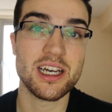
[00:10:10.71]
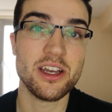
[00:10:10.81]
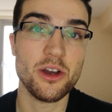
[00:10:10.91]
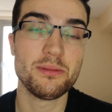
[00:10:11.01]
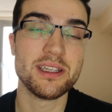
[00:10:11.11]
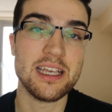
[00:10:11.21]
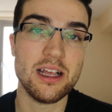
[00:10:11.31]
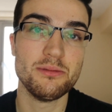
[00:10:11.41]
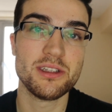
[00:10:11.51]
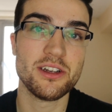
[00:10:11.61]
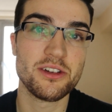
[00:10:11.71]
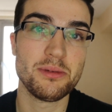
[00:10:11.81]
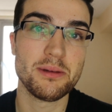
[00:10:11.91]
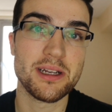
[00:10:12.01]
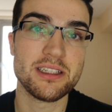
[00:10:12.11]
I hope this helped a lot of
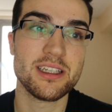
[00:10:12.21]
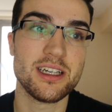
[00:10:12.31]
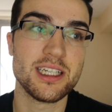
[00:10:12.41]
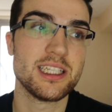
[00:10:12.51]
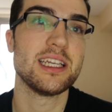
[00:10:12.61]
people outside.